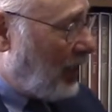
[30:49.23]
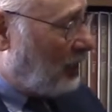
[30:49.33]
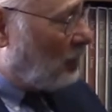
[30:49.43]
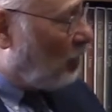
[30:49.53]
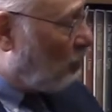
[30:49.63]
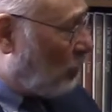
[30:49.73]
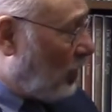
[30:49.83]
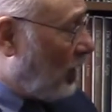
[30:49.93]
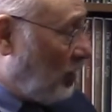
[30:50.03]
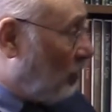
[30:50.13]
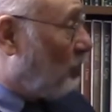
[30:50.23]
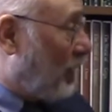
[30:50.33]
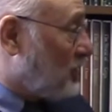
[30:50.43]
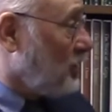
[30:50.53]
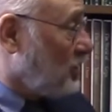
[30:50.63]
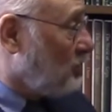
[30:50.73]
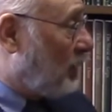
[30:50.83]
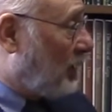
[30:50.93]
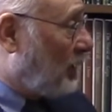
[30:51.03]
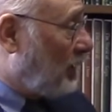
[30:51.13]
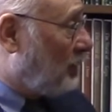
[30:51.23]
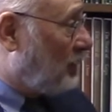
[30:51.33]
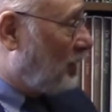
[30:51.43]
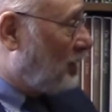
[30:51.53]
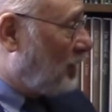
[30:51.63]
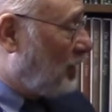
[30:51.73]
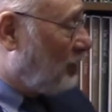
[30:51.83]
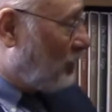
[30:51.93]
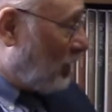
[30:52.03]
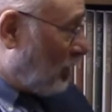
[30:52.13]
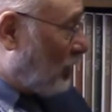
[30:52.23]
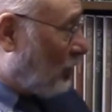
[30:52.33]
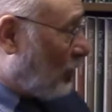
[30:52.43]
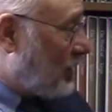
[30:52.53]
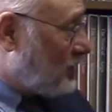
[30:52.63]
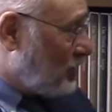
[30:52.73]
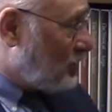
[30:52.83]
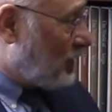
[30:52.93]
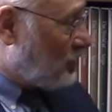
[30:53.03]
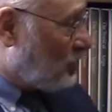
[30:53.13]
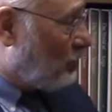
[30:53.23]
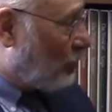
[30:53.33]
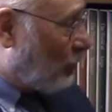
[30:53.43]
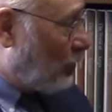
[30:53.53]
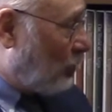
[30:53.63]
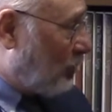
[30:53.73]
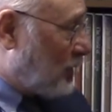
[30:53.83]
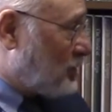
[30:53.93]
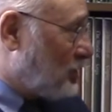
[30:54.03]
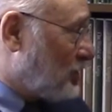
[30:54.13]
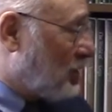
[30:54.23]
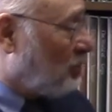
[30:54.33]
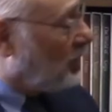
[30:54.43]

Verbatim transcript: and lo relied on peasants mainly in, in the need of a, in a crisis. They sort of recruited peasants.